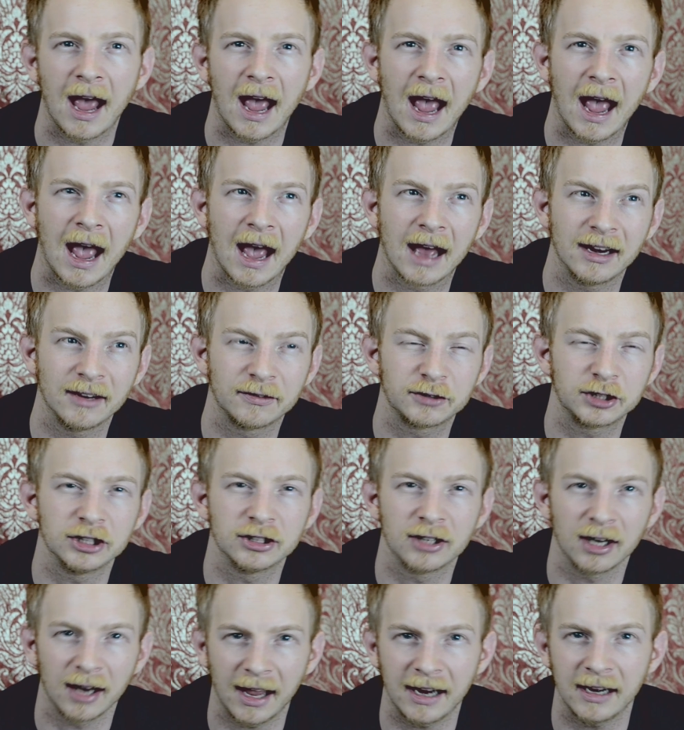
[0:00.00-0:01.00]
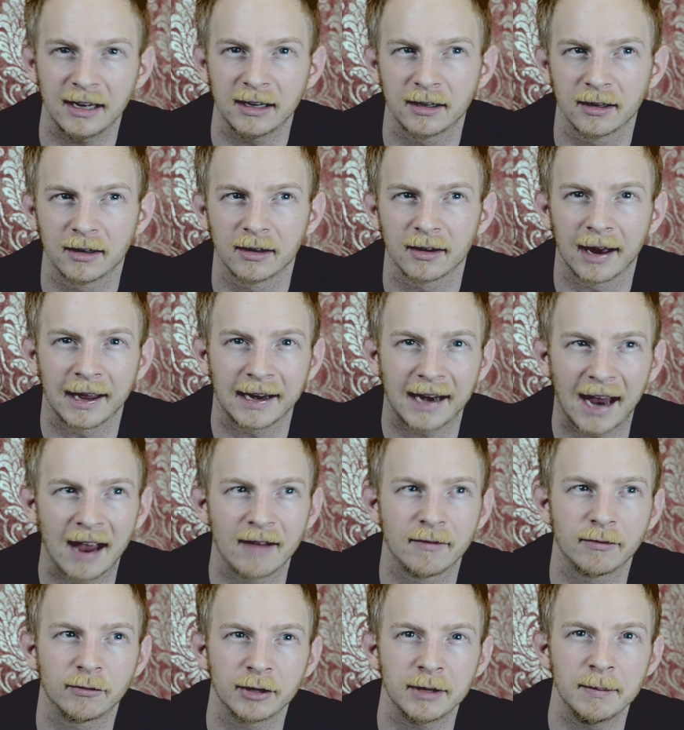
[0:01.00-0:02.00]
And if she's late, like
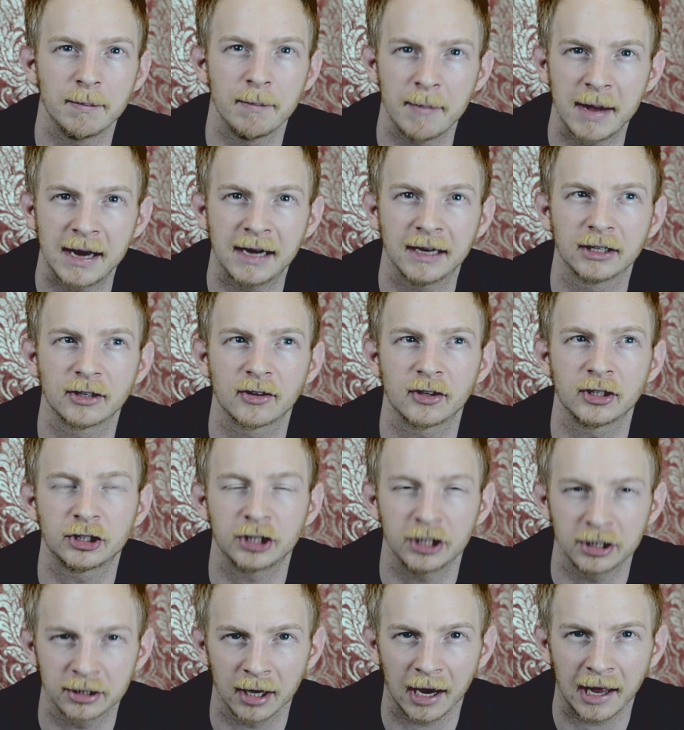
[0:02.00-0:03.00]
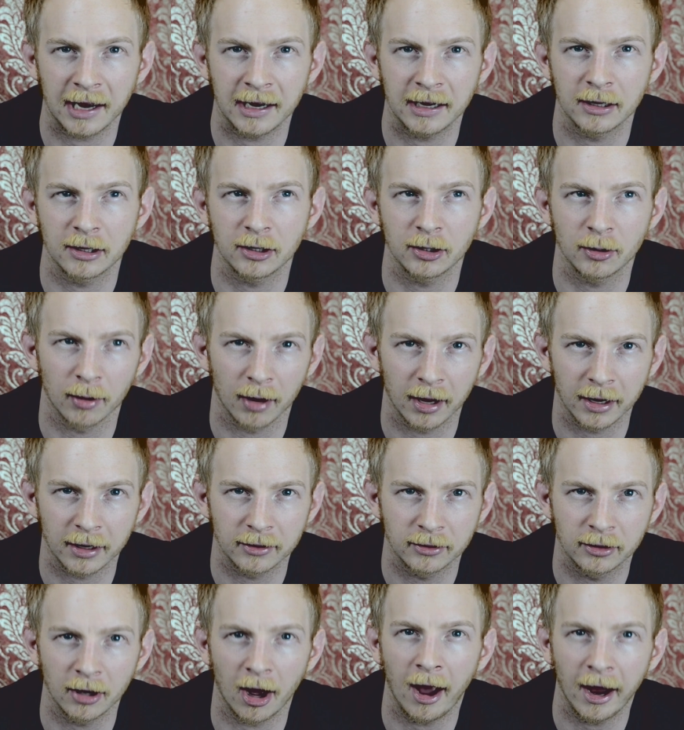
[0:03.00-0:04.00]
every minute that she's late, you're
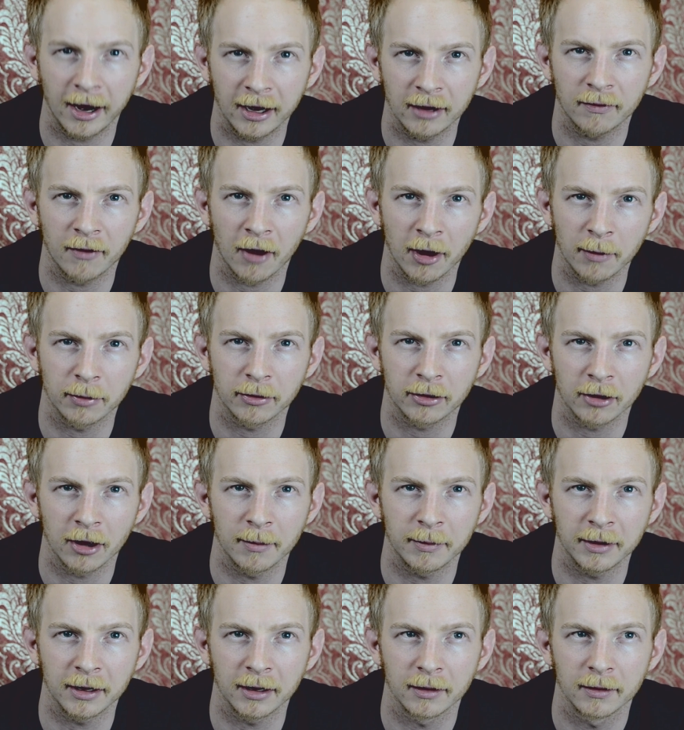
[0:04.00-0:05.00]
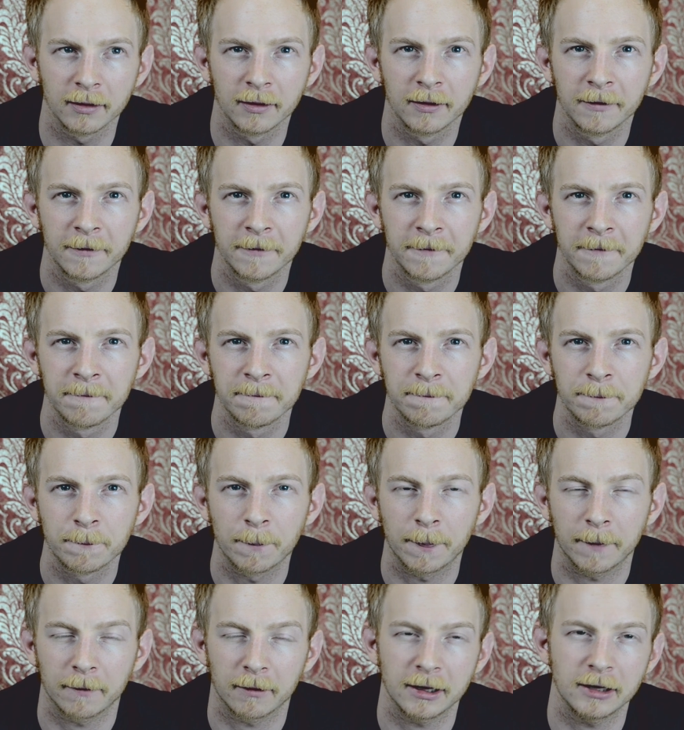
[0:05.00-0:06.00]
like dying of hypothermia.
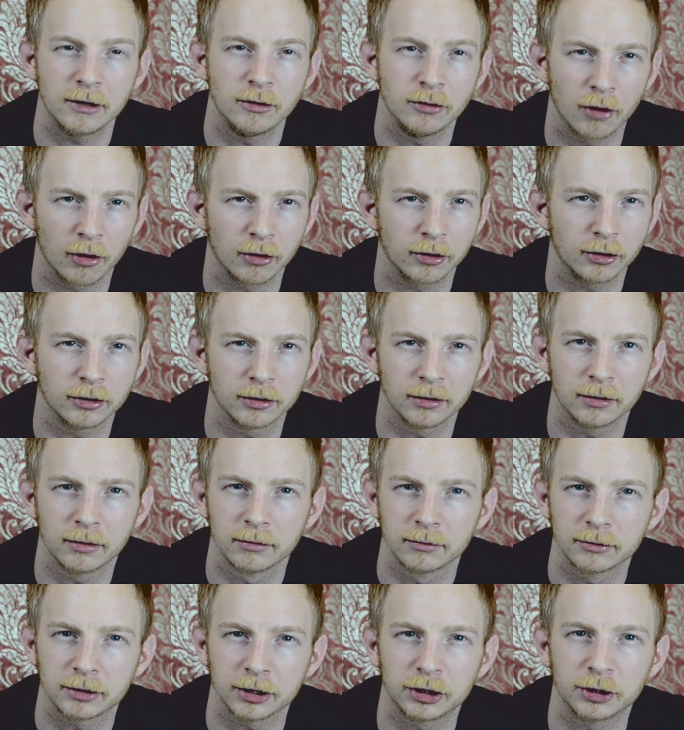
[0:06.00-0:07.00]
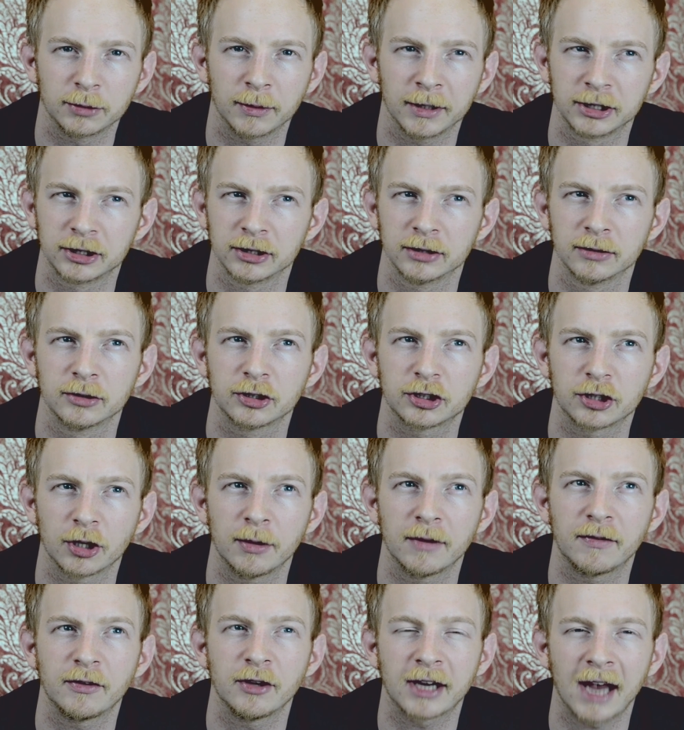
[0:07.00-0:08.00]
All right, not a good situation.
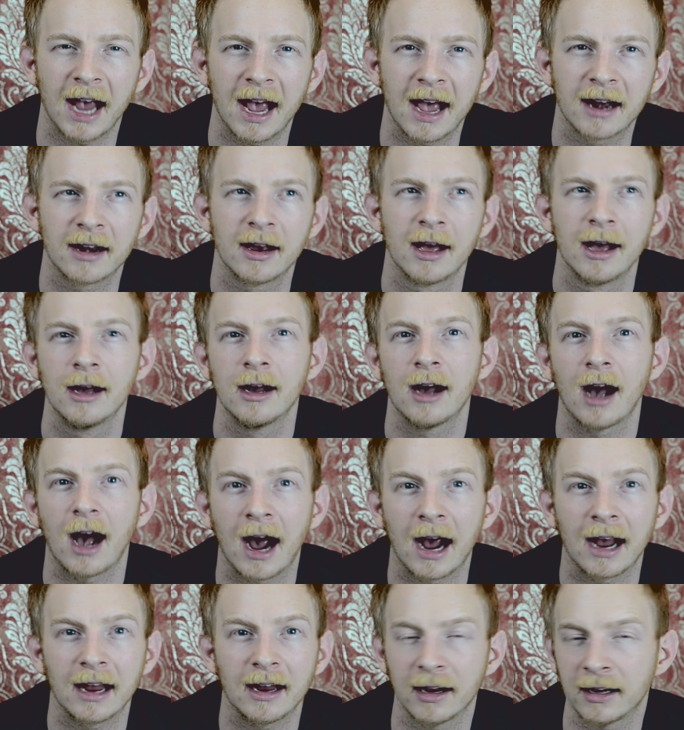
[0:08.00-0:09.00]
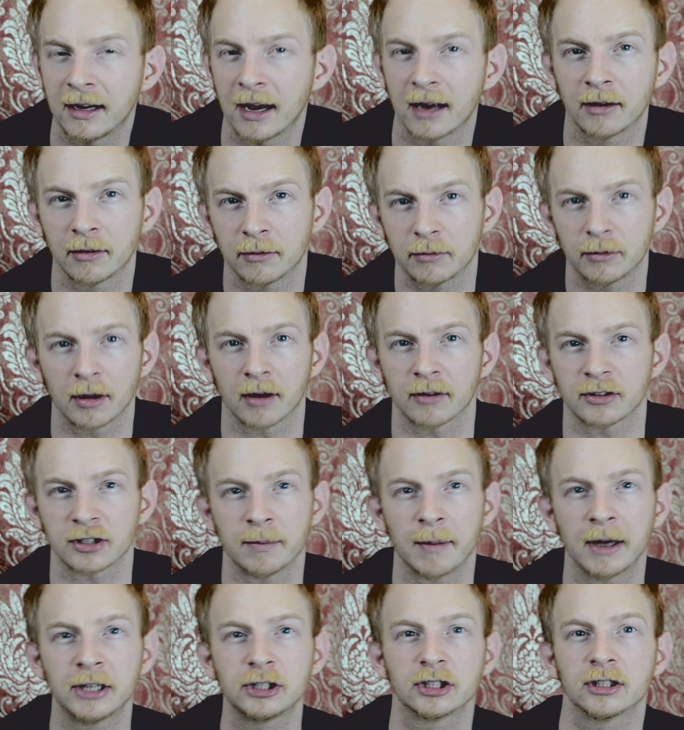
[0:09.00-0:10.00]
So if you can, again, as I
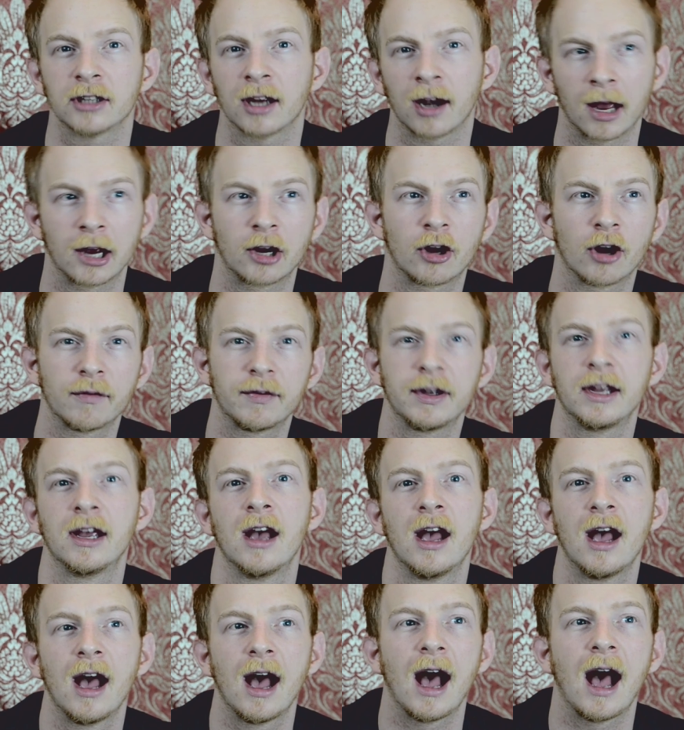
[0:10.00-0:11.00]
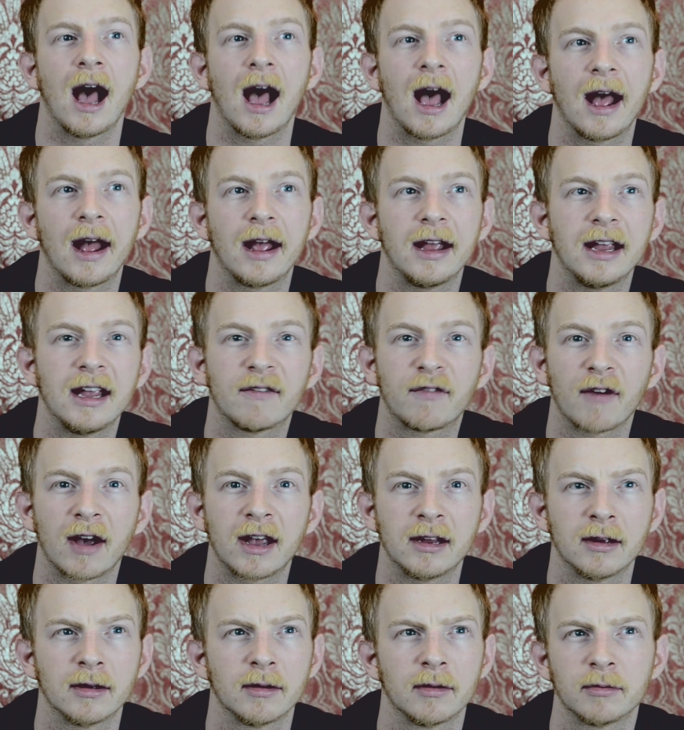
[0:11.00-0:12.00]
mentioned, I like coffee. If
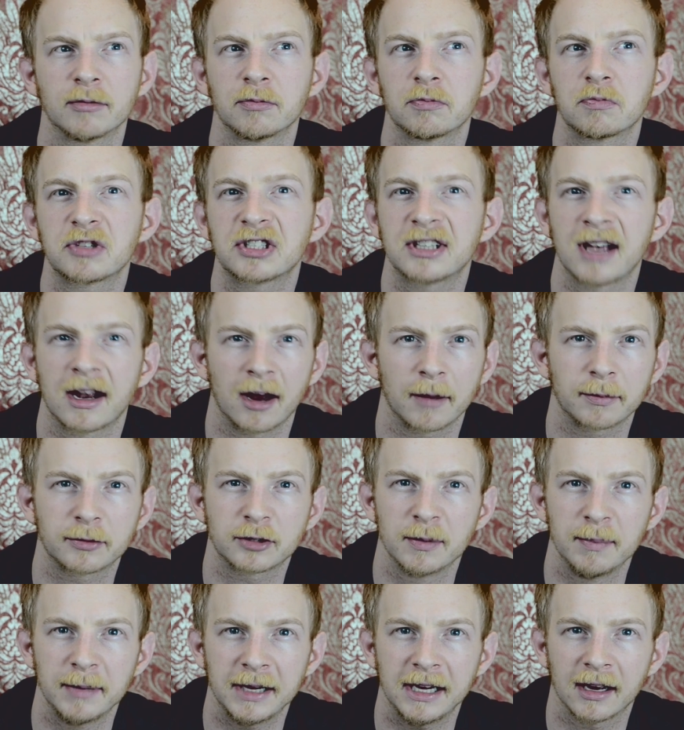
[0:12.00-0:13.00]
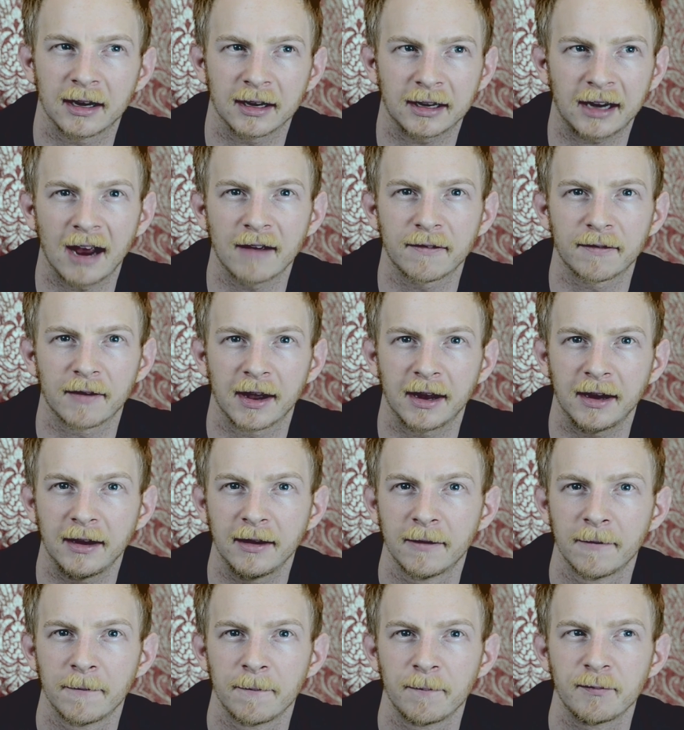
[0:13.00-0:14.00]
I set up to meet at a
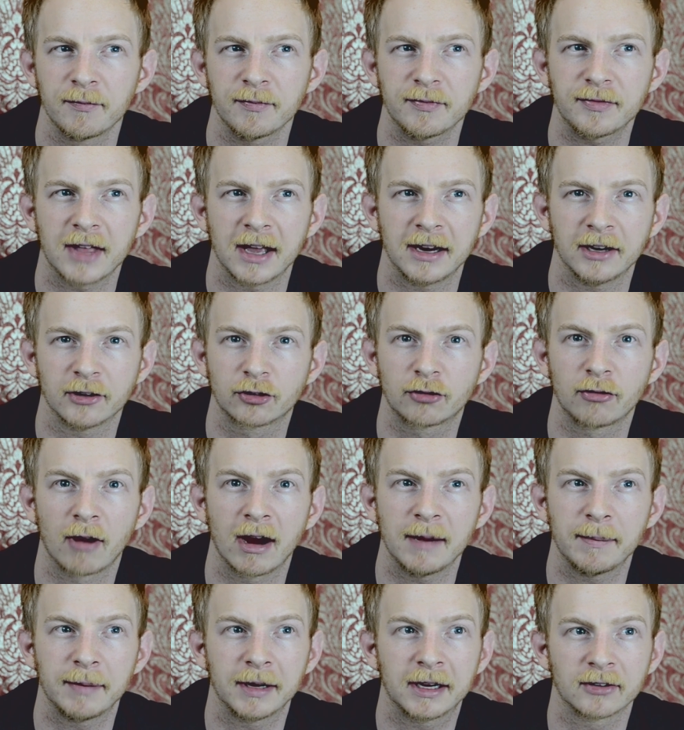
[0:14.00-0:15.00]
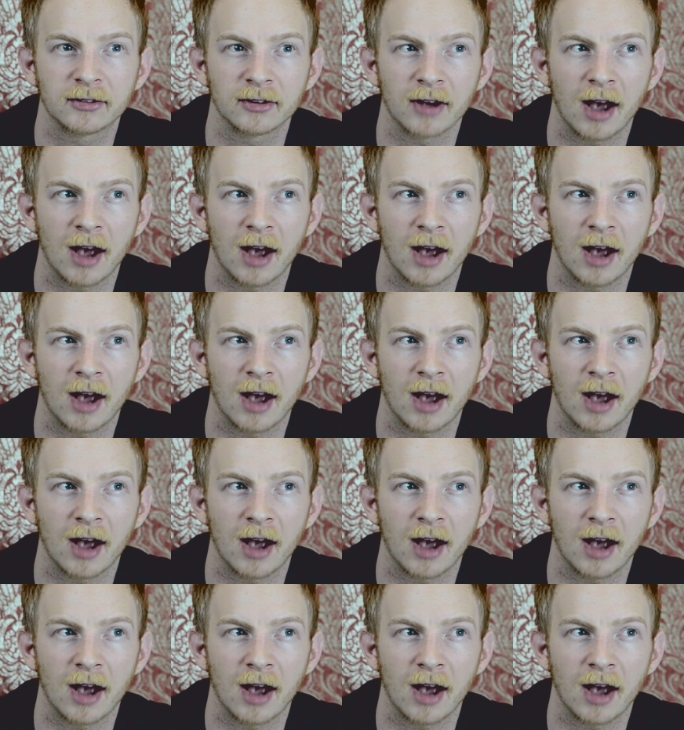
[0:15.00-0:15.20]
cafe, then it's great because